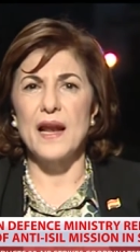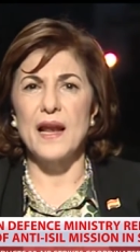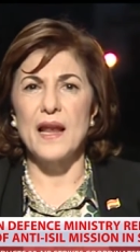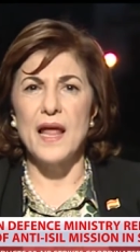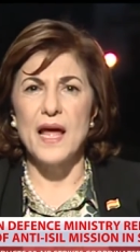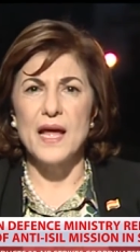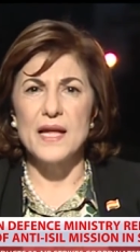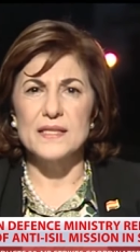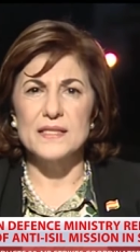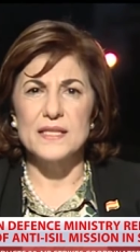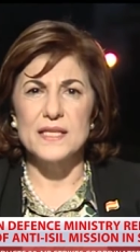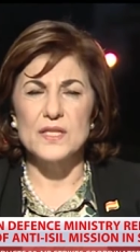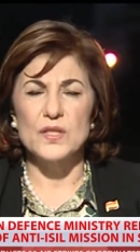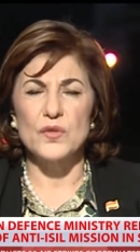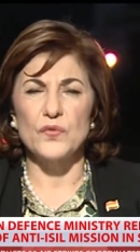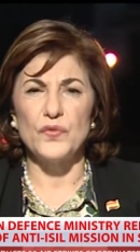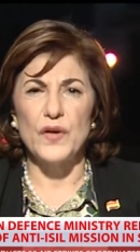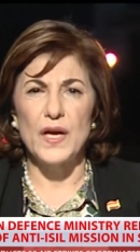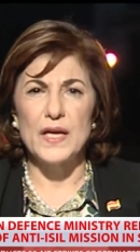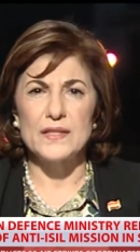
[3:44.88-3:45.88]
alliances
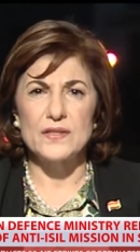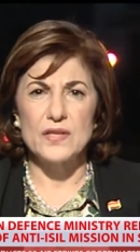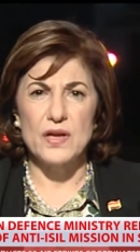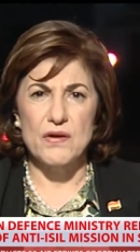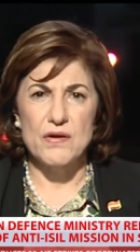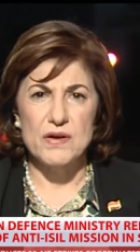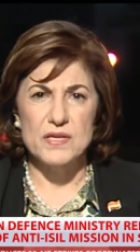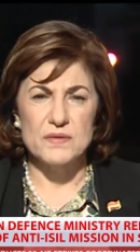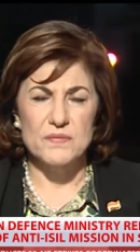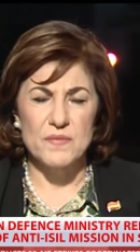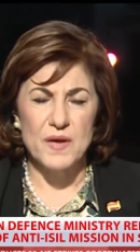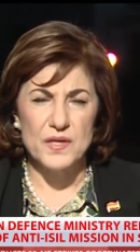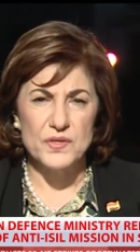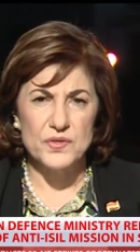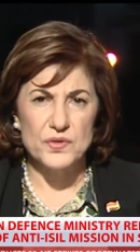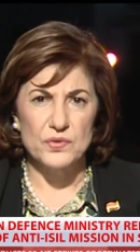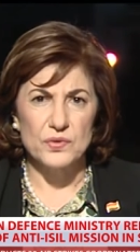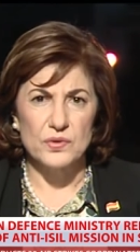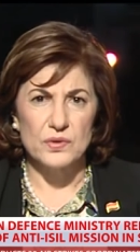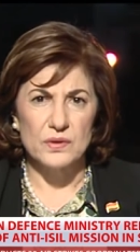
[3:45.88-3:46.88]
to fight terrorism
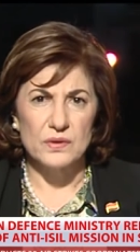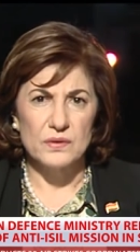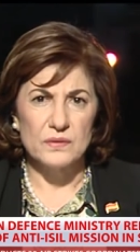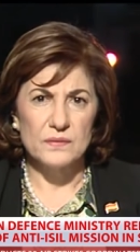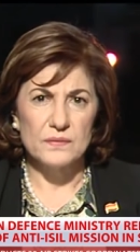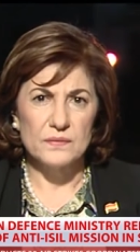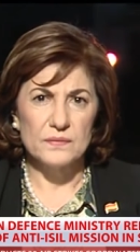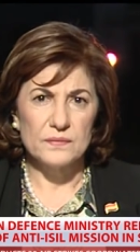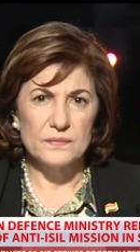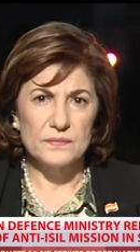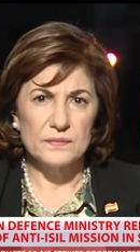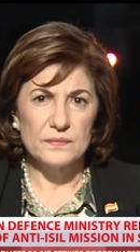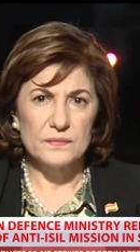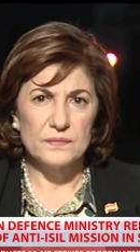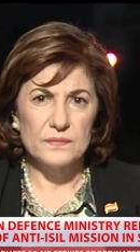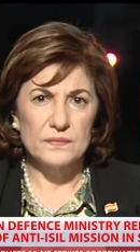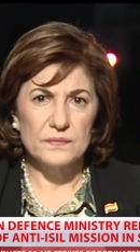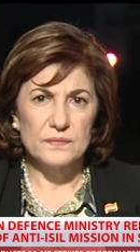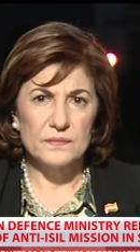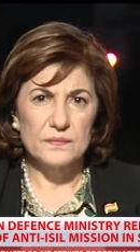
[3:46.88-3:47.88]
at all.
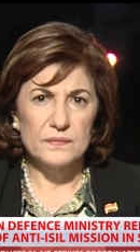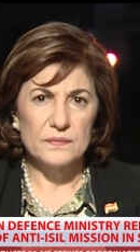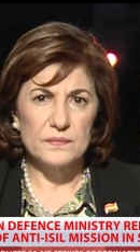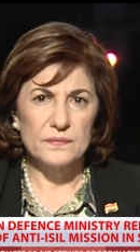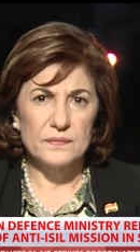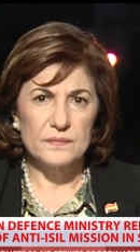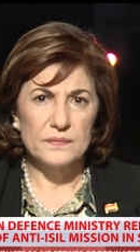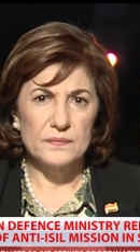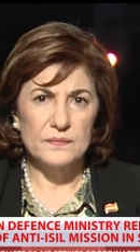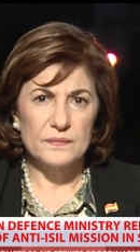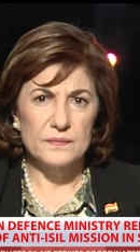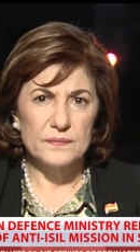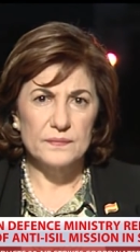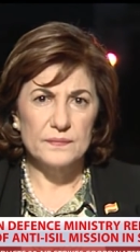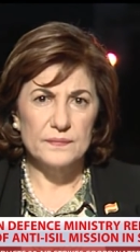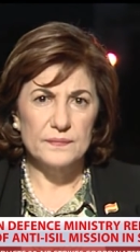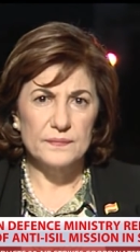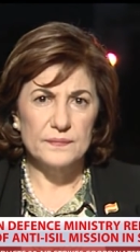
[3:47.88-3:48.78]
Well, uh, talking about those